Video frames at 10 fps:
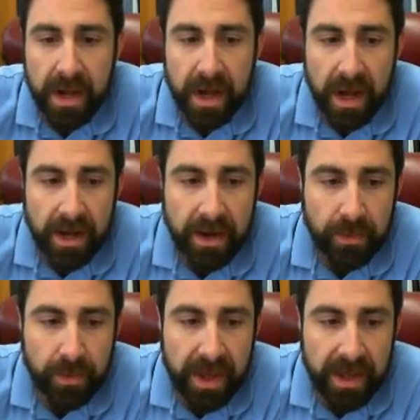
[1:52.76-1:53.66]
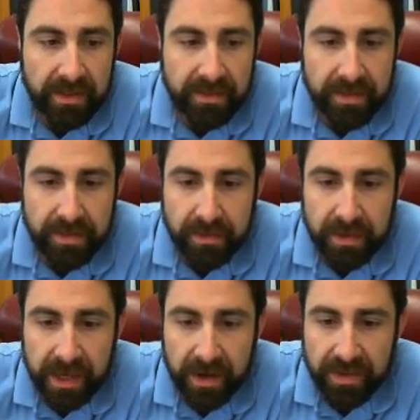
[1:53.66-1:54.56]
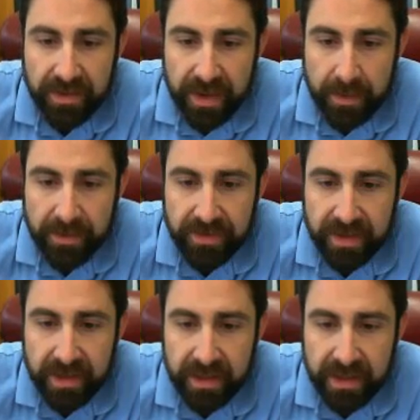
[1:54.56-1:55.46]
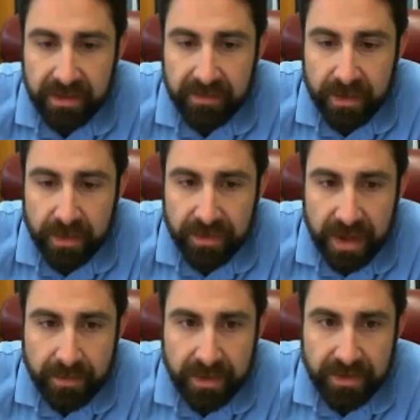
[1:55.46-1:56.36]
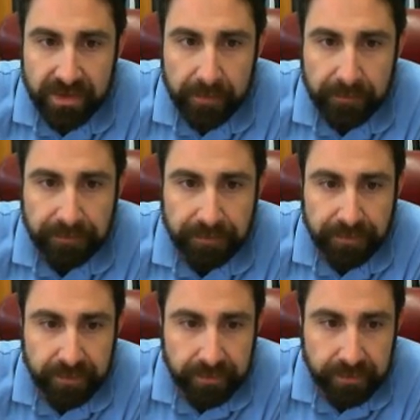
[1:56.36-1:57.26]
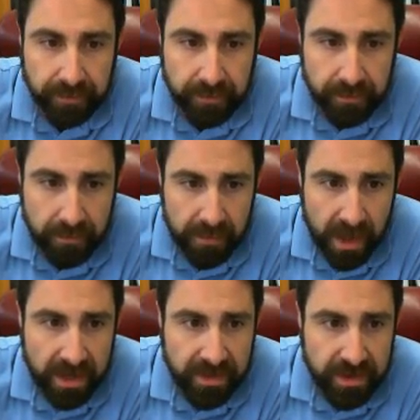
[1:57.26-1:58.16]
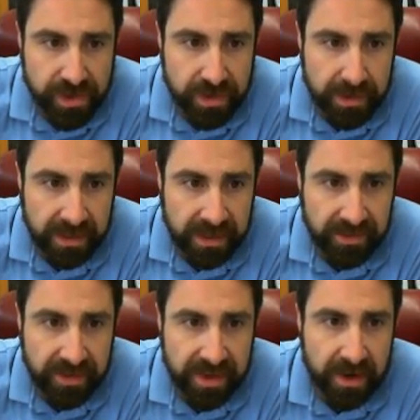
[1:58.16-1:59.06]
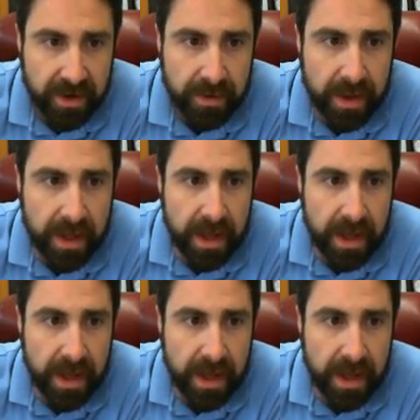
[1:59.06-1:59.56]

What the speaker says: Another way to look at all the assignments is to click View Assignments. And there should be a list here.